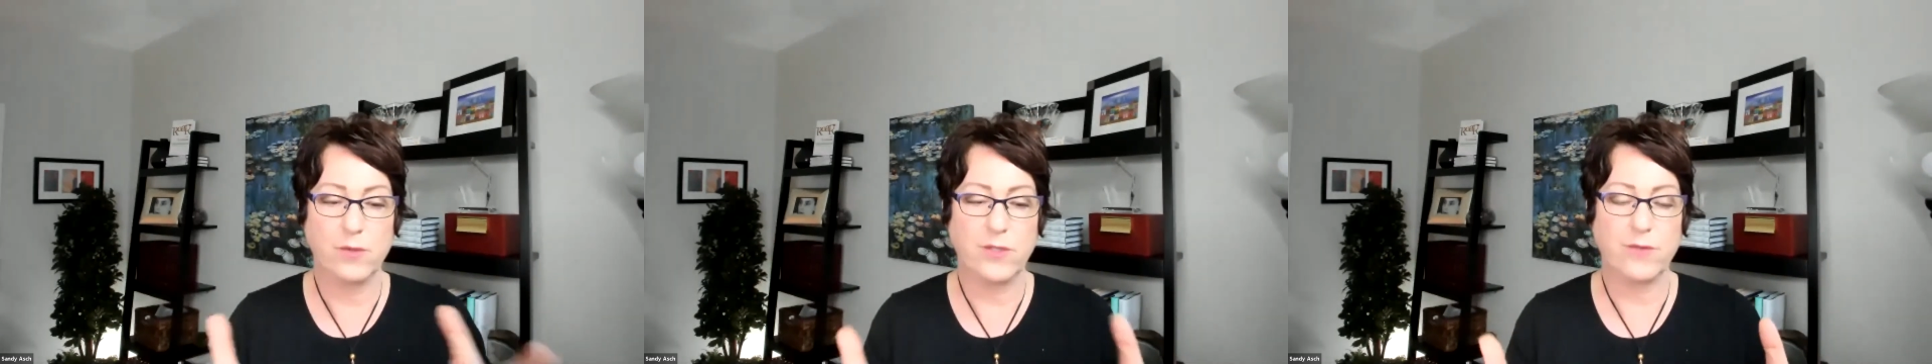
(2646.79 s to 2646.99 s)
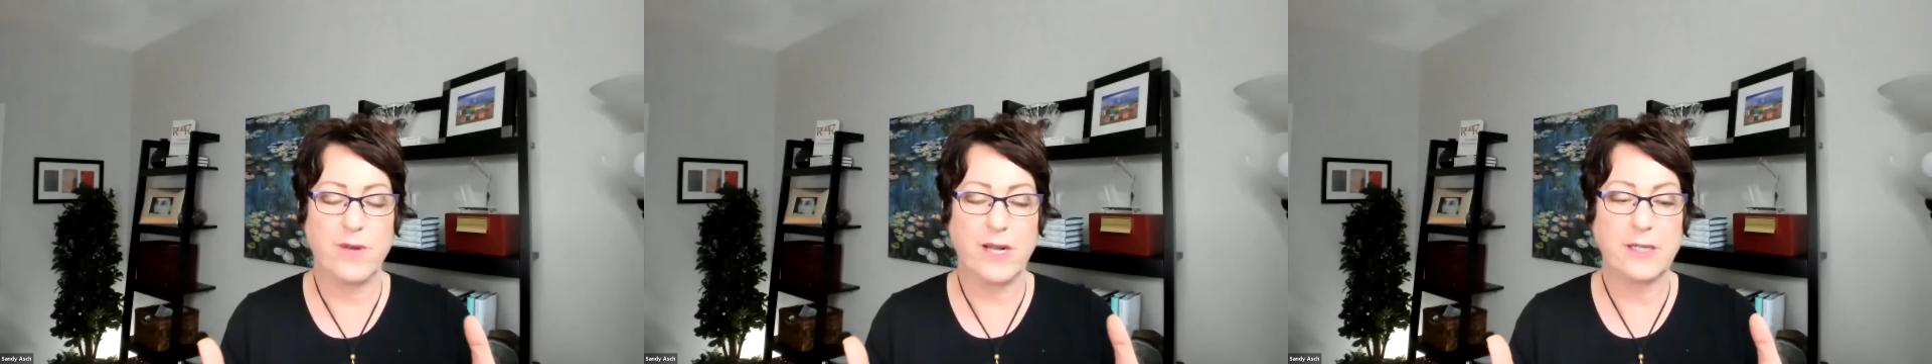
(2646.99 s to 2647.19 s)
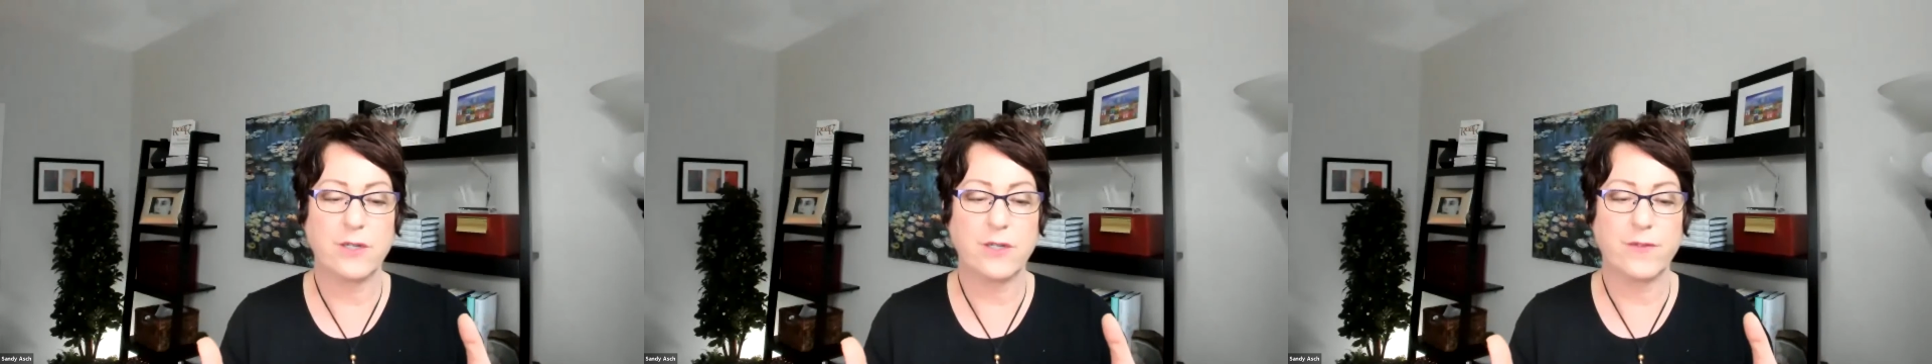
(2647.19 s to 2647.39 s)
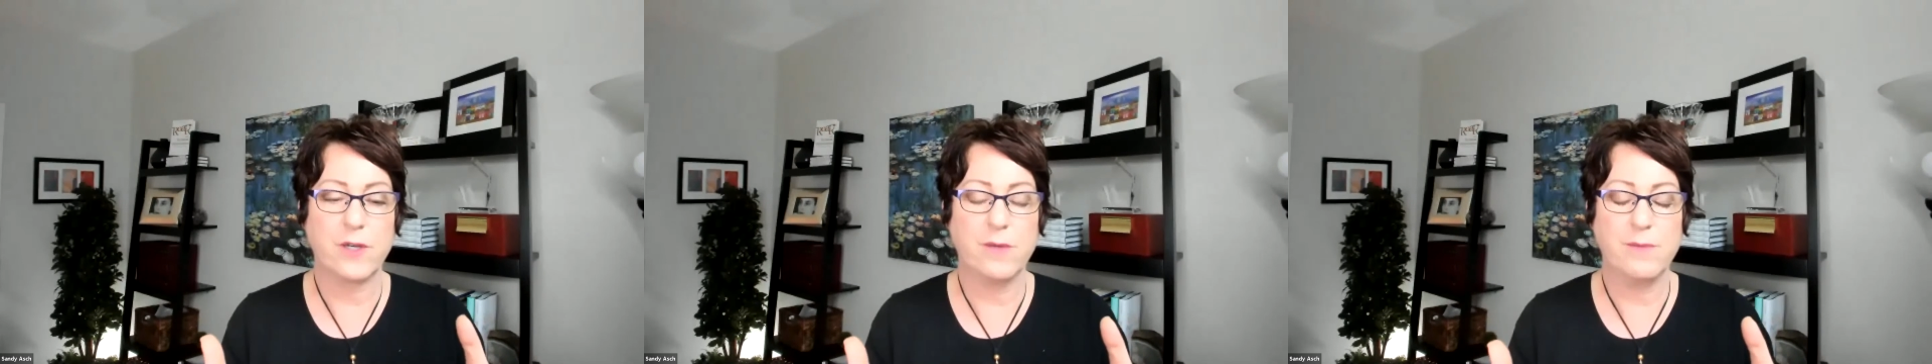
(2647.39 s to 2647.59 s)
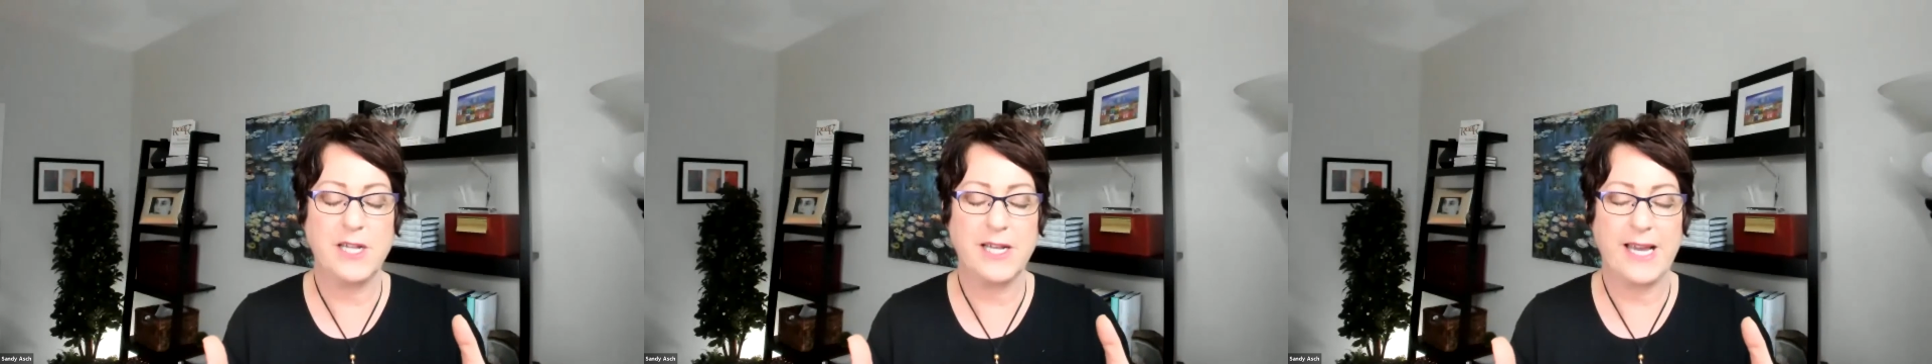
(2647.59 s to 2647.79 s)
director of
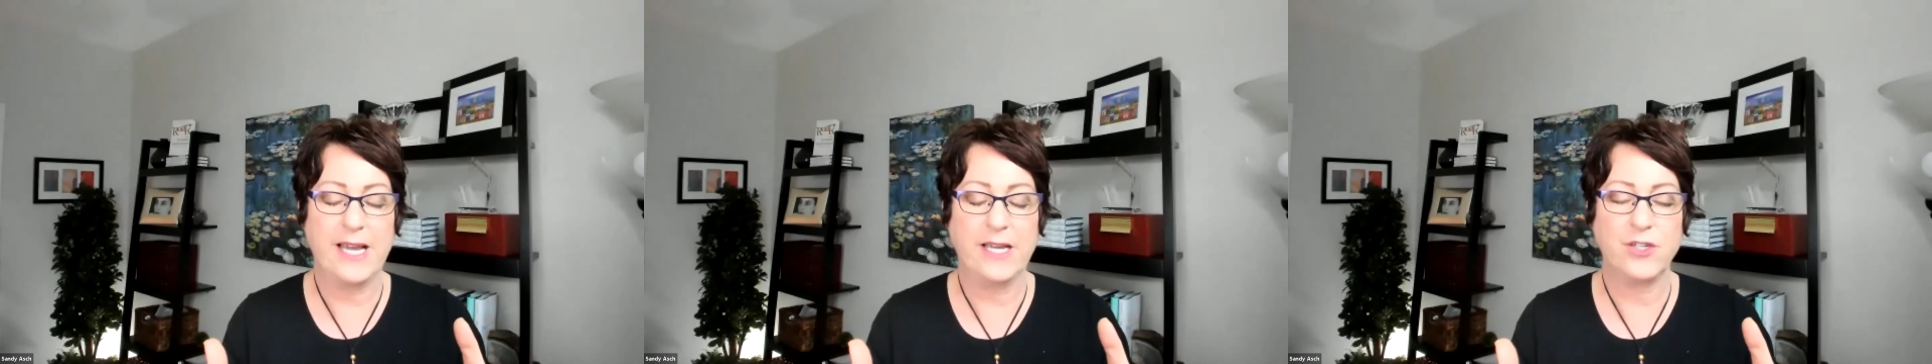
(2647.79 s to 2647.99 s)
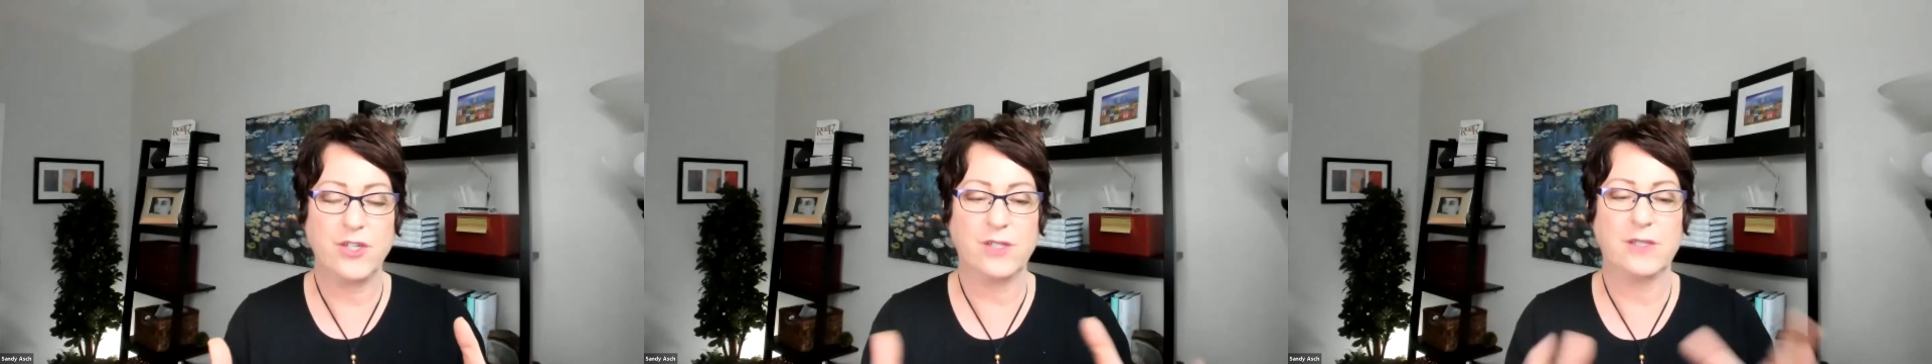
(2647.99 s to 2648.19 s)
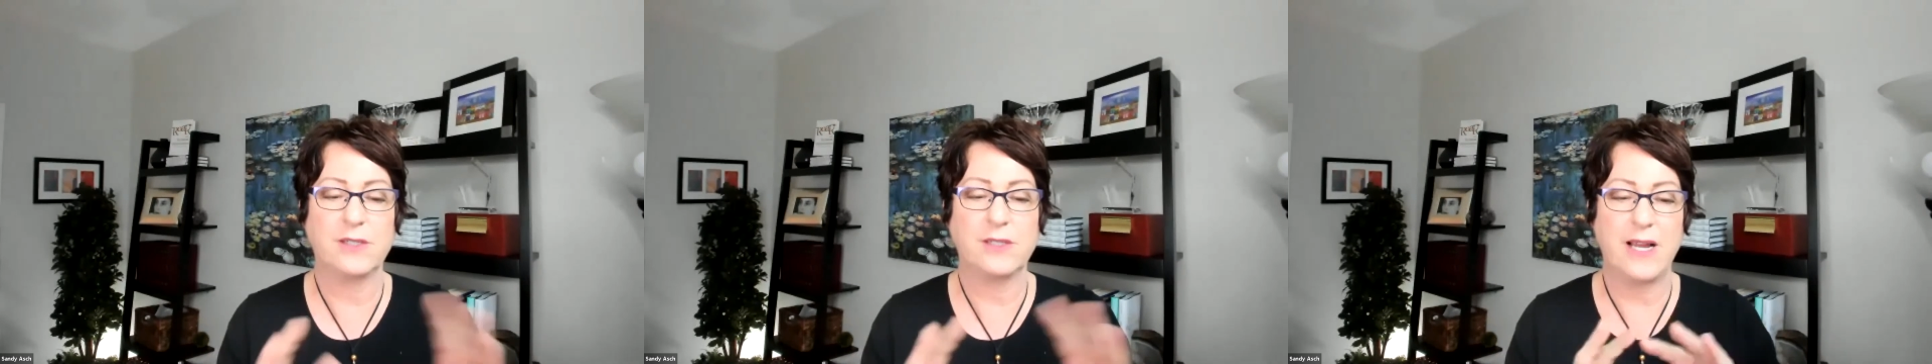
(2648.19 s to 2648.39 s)
communications,